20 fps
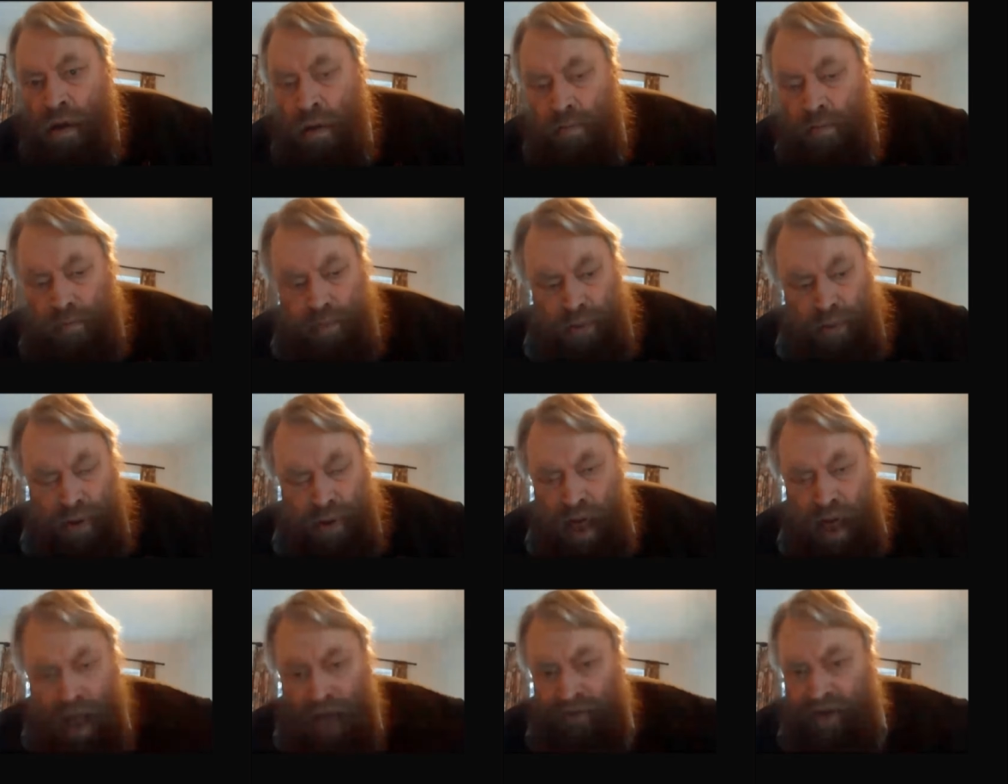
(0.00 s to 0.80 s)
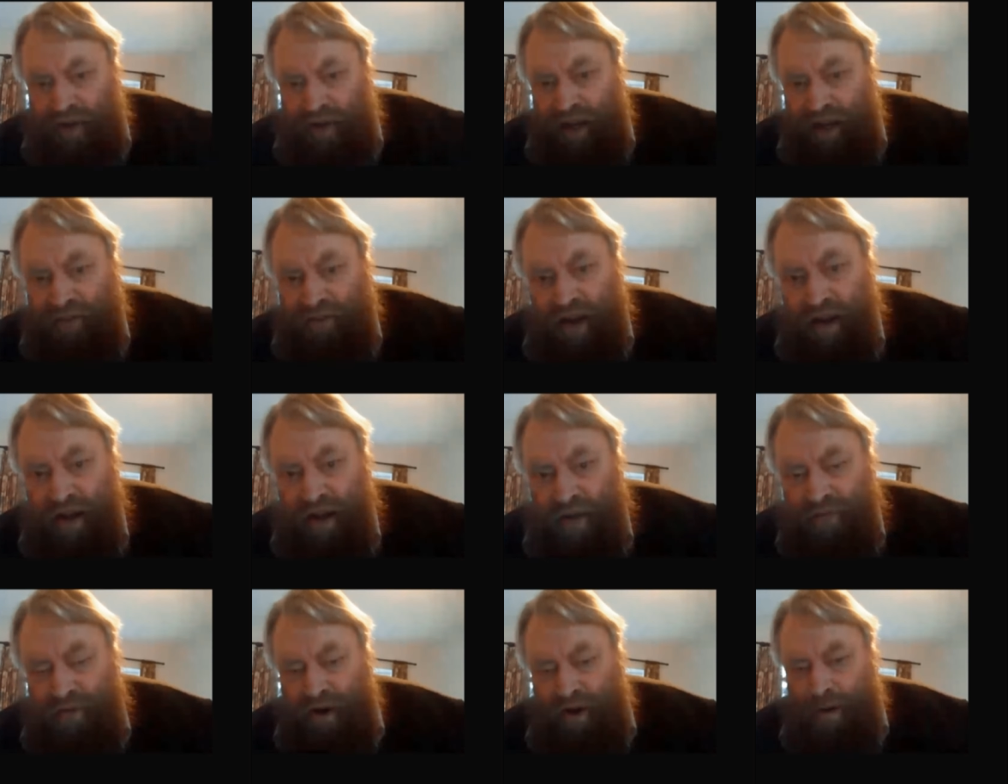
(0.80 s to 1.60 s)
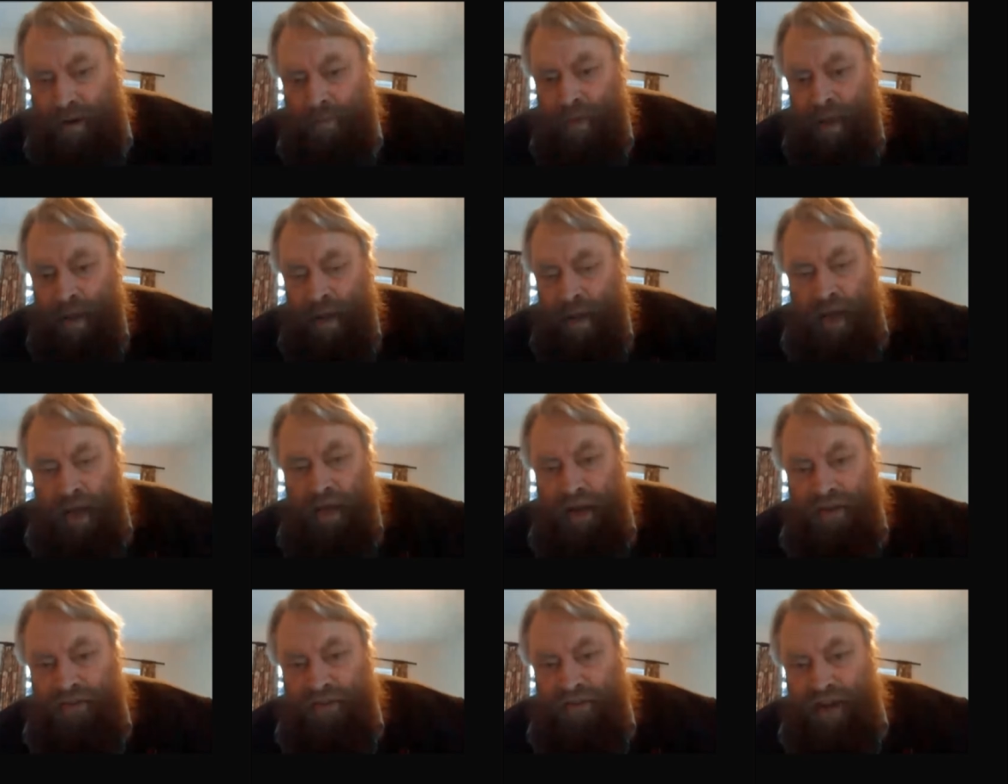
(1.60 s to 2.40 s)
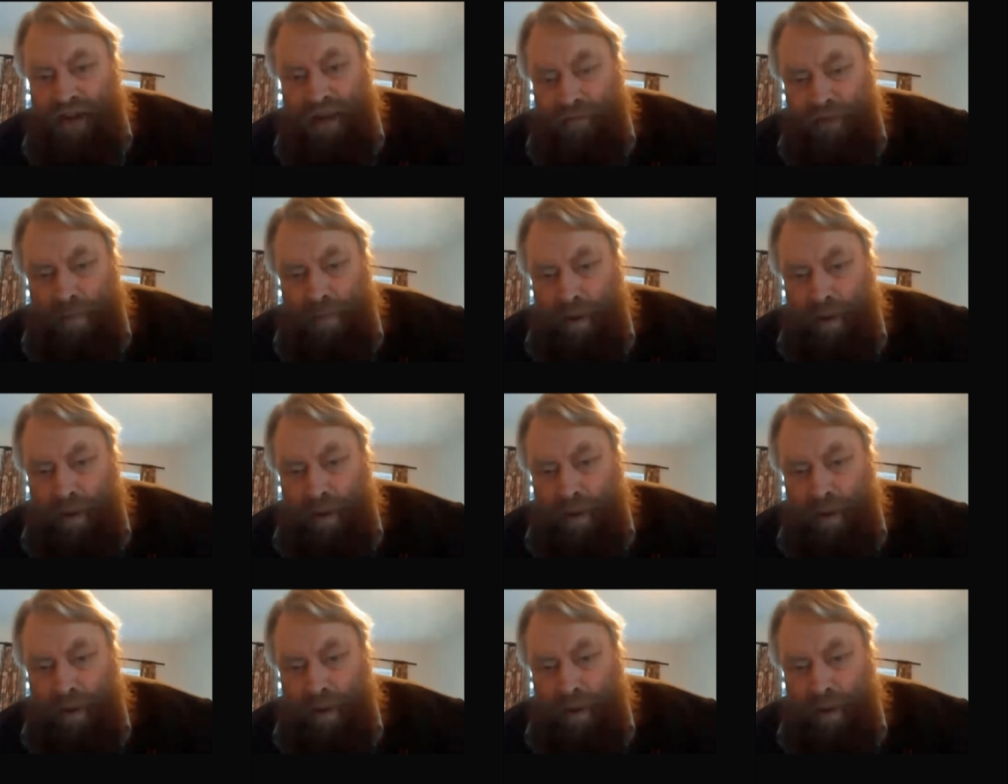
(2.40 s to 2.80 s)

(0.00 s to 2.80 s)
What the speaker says: Bloody terrifying. I didn't sleep for bloody